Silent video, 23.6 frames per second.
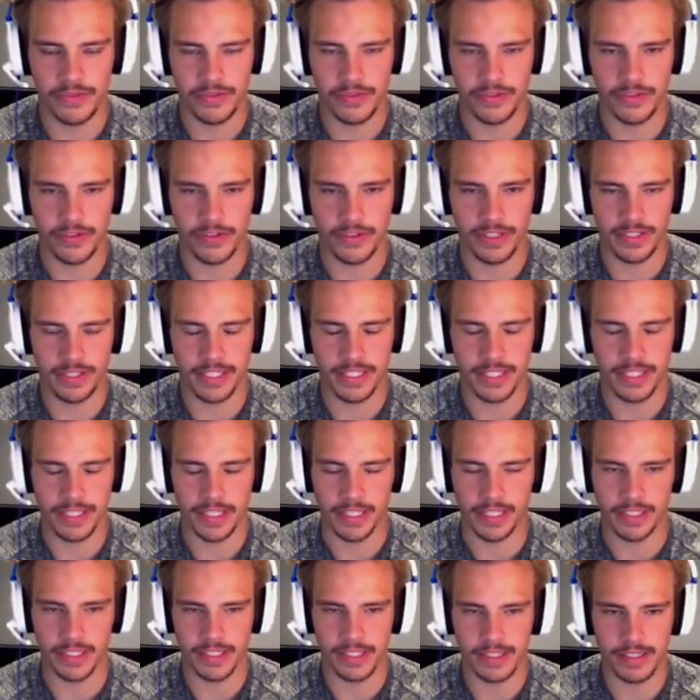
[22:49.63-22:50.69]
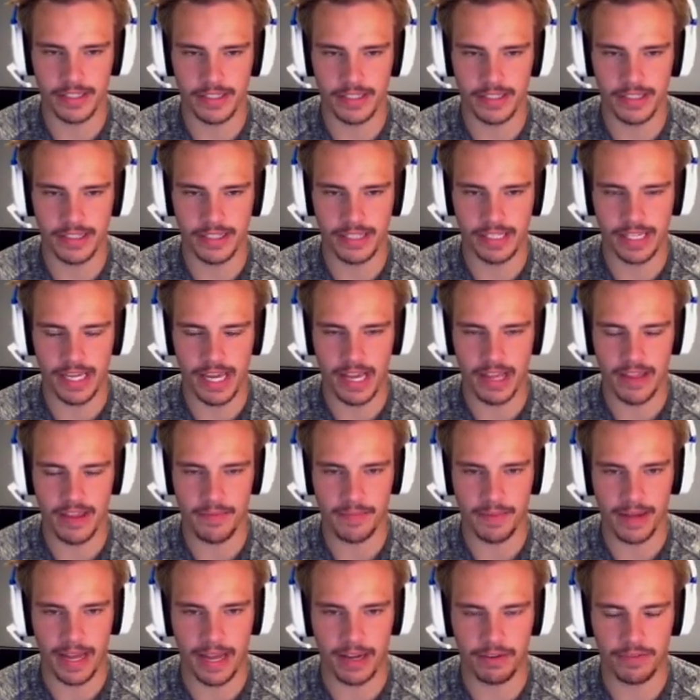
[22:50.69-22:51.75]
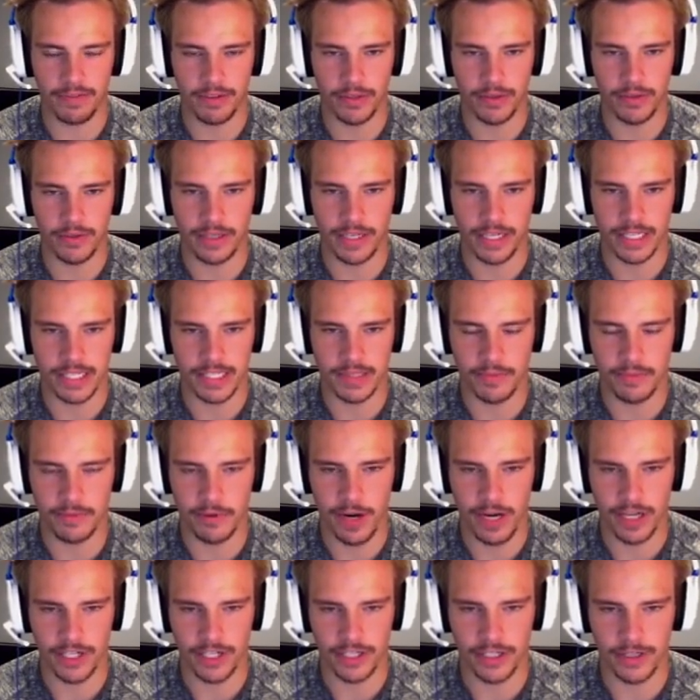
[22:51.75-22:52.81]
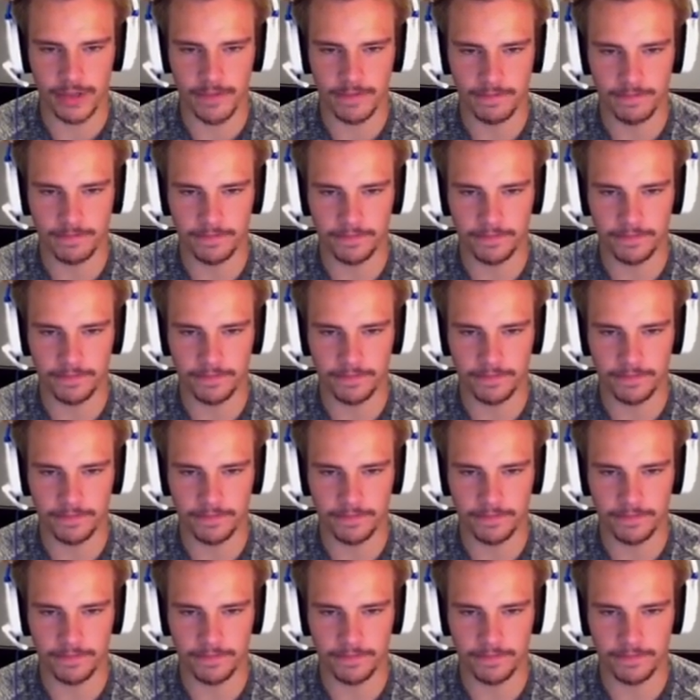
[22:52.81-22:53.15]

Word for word: Third and six. Get in the backfield. Get some pressure.